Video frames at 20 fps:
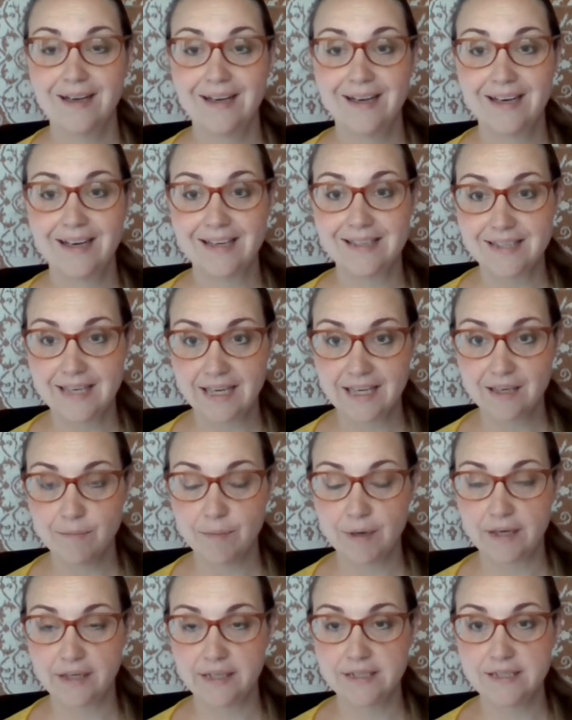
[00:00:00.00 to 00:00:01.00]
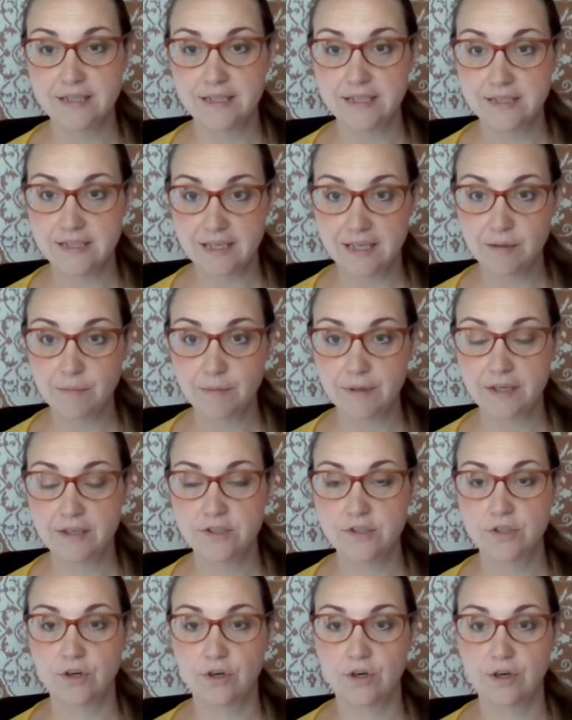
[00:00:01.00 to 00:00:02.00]
It has antibodies, and these
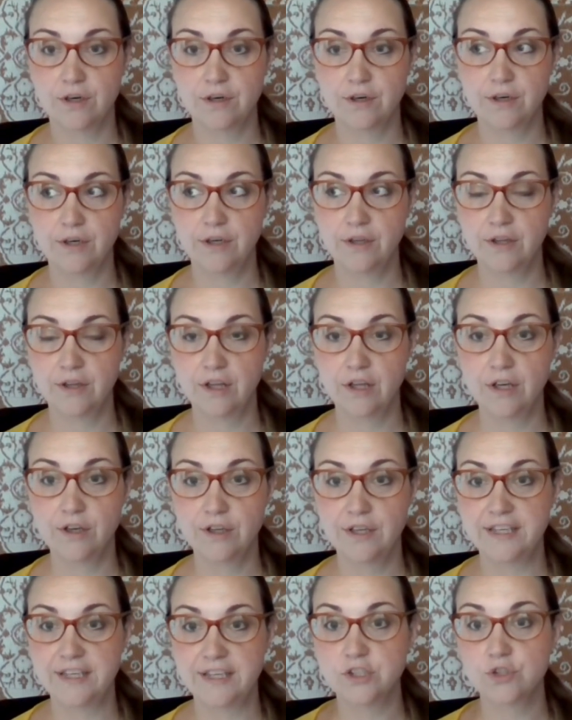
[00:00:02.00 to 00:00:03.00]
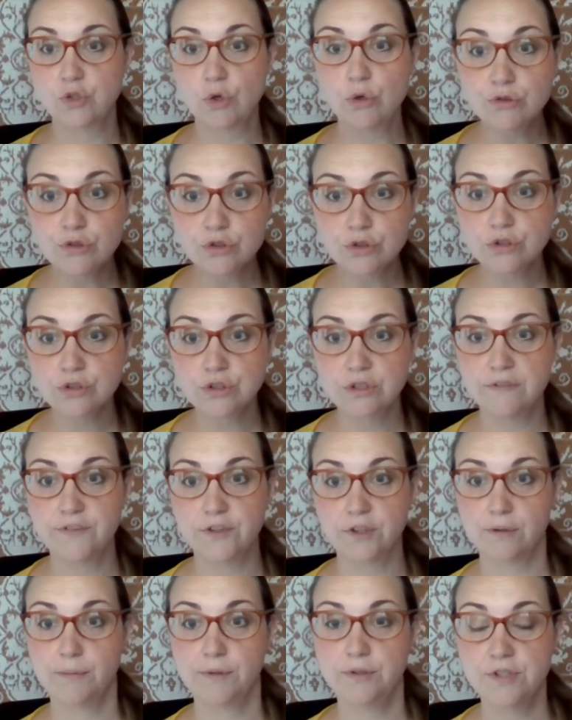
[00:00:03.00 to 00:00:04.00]
antibodies are the little like soldiers of
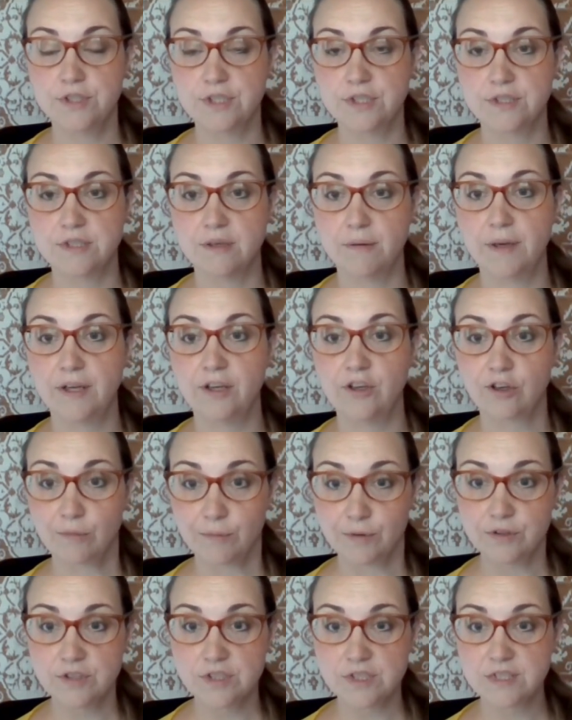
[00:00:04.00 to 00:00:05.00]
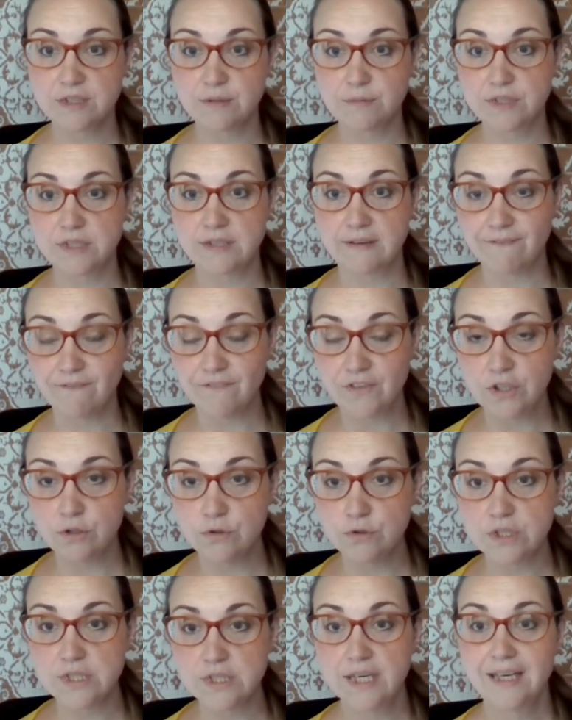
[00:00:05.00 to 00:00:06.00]
your immune system, and your immune system is
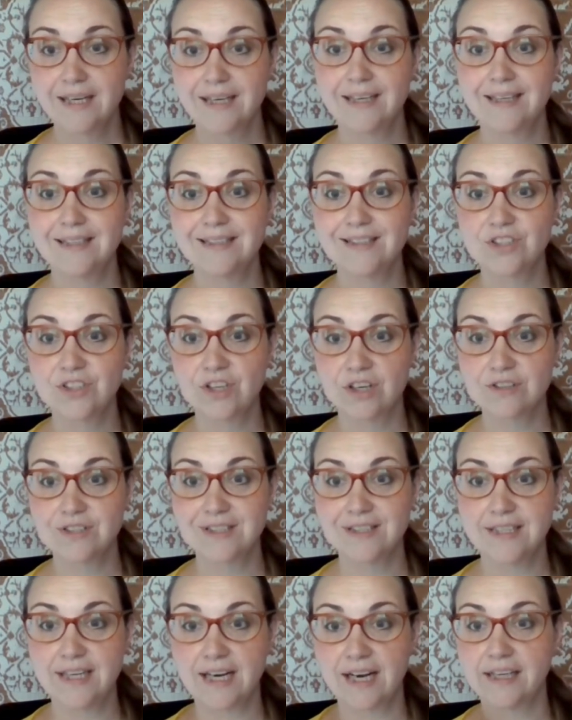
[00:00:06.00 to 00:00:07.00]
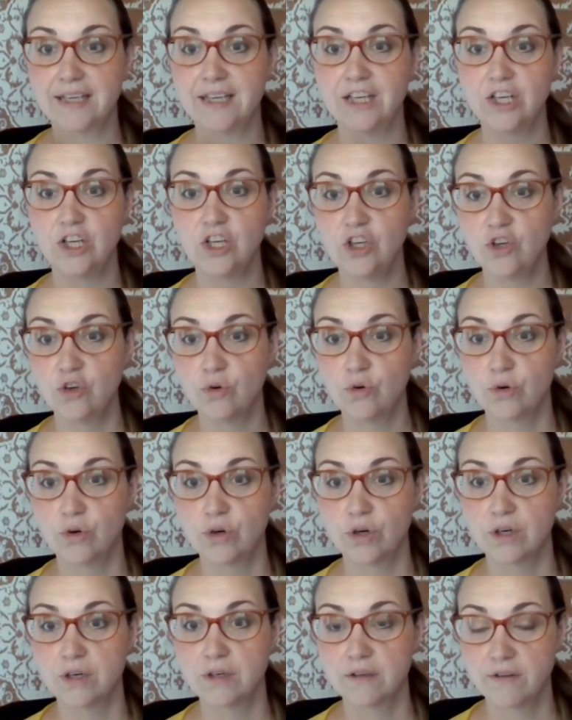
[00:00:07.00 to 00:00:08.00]
confused and starts attacking
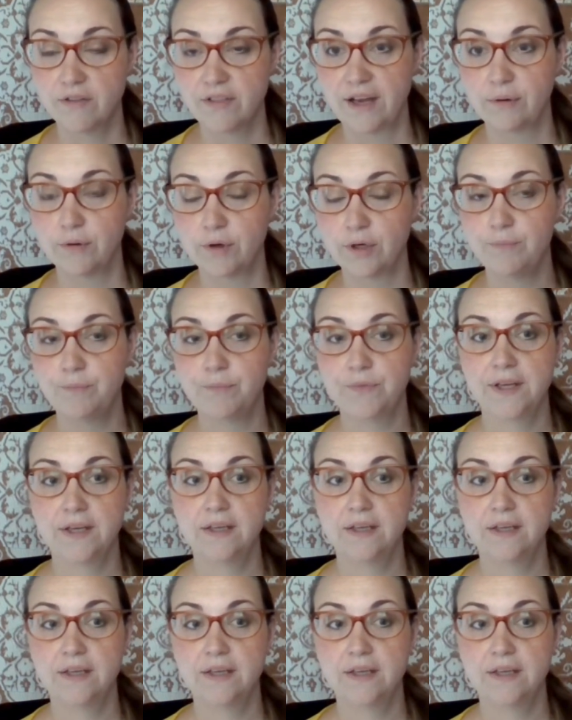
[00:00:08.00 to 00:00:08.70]
your thyroid.